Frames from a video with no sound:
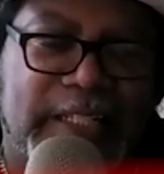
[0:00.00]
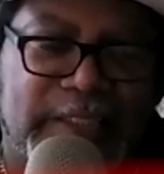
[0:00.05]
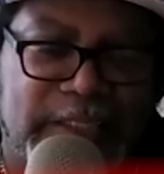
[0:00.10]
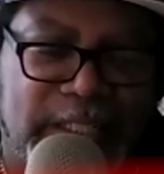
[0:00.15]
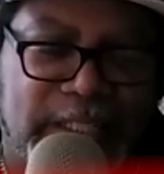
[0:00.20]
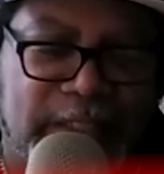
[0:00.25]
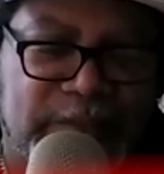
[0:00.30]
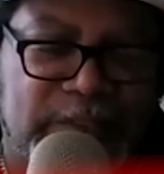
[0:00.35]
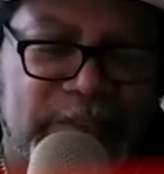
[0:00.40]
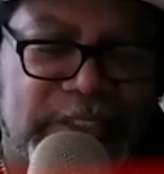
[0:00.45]

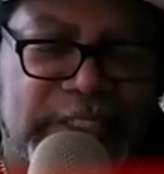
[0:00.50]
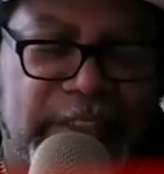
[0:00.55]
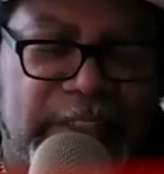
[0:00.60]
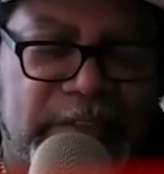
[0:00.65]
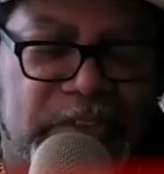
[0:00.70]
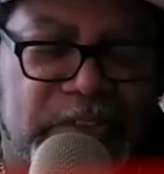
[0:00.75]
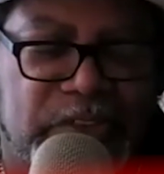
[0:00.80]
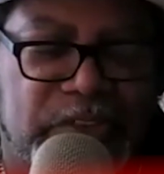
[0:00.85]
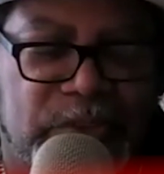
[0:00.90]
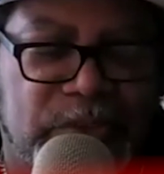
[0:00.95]
of the
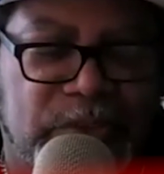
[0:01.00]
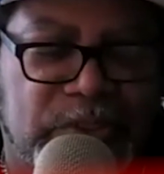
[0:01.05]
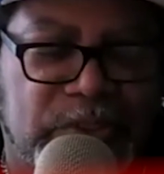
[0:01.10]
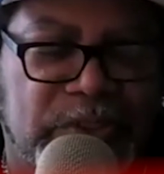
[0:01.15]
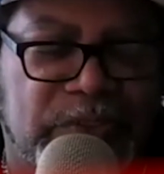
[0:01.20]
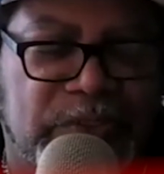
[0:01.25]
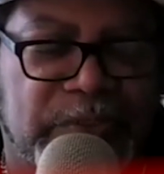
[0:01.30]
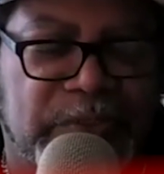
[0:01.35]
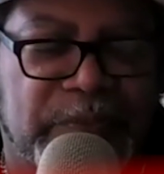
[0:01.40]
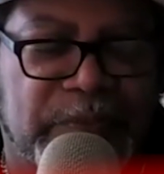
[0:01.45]
seven
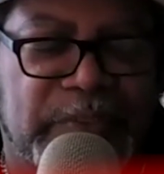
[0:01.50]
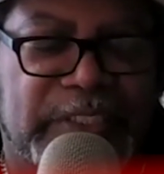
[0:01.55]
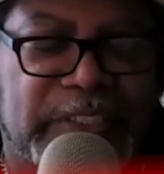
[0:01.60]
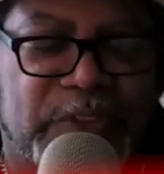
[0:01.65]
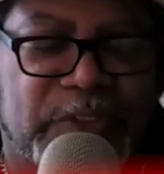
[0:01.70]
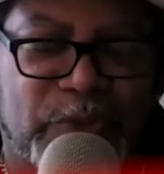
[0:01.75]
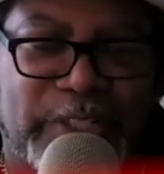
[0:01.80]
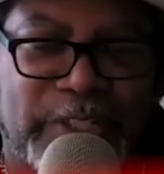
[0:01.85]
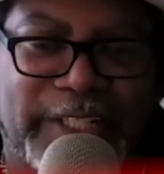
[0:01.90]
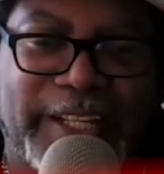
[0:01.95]
soldiers of
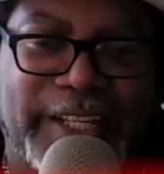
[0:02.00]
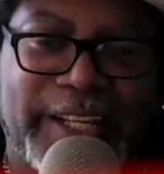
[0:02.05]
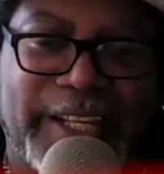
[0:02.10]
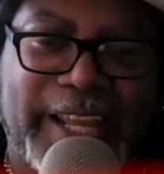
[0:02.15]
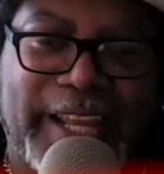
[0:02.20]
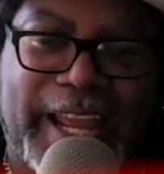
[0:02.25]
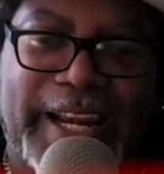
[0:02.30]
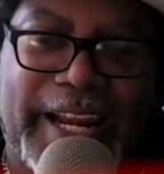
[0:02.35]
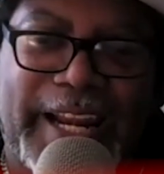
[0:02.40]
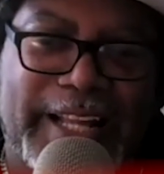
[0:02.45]
victory,
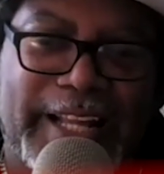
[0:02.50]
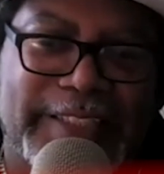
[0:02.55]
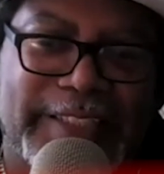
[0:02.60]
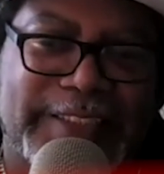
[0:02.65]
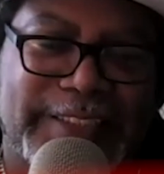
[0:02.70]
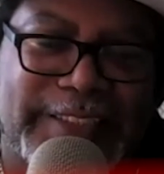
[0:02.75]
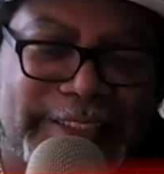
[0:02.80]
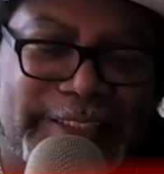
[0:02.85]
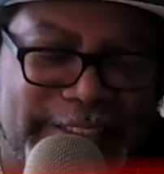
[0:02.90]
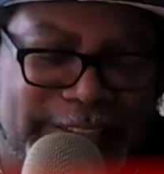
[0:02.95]
and as
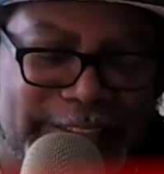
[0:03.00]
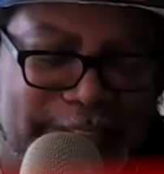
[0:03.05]
he sees